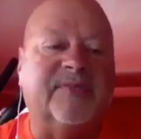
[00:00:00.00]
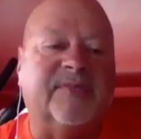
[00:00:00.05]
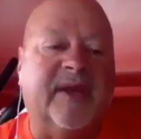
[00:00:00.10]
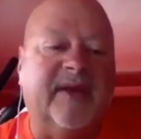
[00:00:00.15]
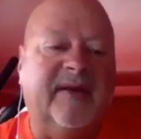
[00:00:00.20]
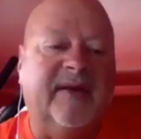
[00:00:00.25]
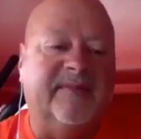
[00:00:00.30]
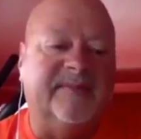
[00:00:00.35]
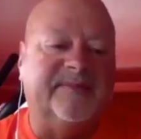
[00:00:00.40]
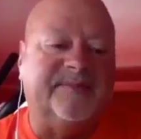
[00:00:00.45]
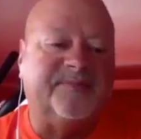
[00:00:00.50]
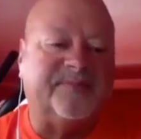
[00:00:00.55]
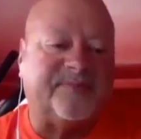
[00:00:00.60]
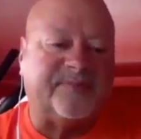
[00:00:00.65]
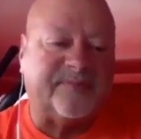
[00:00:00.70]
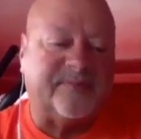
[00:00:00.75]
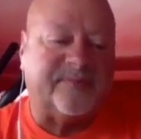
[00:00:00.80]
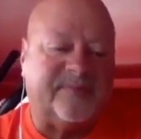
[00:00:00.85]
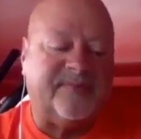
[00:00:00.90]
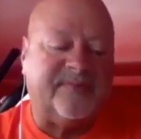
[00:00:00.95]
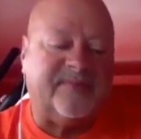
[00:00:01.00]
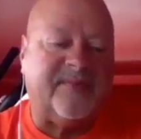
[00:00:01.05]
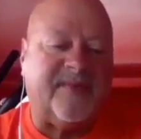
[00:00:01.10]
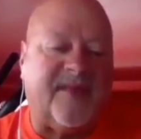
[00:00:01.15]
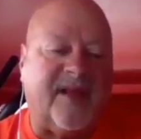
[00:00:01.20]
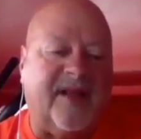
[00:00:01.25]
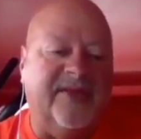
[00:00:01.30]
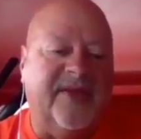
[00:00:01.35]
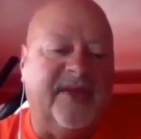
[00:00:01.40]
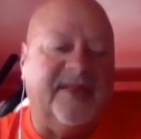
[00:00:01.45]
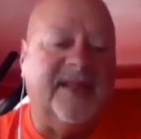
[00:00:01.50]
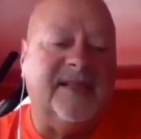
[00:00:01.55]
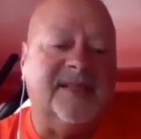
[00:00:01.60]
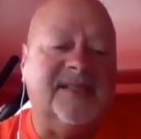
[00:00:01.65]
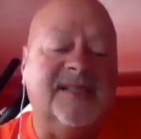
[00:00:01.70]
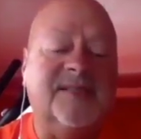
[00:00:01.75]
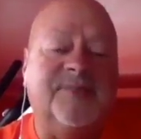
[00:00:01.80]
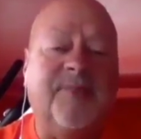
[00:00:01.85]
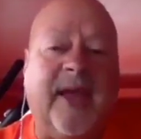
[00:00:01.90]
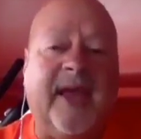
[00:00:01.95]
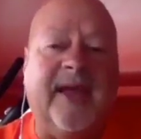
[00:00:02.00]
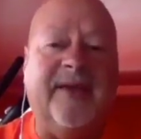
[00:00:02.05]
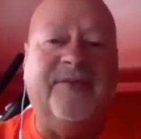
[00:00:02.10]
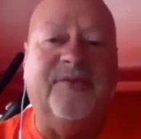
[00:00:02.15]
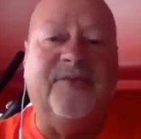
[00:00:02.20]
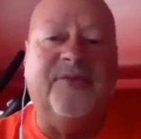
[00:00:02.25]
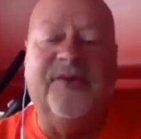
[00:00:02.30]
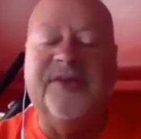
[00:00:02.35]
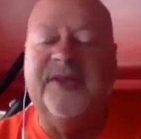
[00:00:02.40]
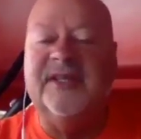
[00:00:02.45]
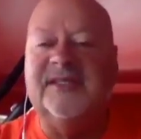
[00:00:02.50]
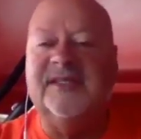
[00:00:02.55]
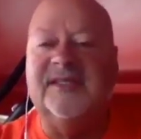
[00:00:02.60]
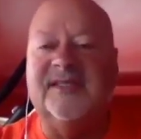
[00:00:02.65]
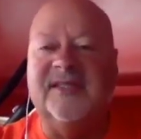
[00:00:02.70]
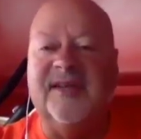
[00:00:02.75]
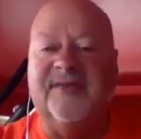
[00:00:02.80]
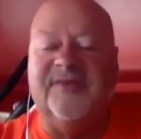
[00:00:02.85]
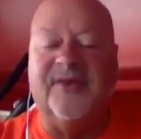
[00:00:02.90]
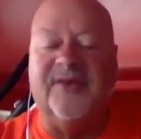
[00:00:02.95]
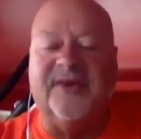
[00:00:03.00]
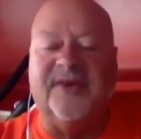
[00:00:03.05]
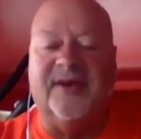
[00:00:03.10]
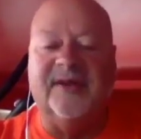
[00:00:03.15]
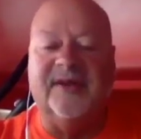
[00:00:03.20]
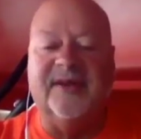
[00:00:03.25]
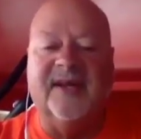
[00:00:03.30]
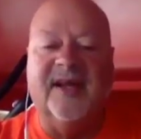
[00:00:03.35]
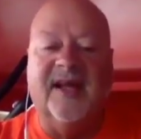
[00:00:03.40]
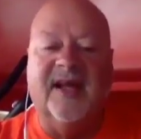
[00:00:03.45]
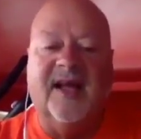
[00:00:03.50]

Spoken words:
me that this is painful, this is difficult.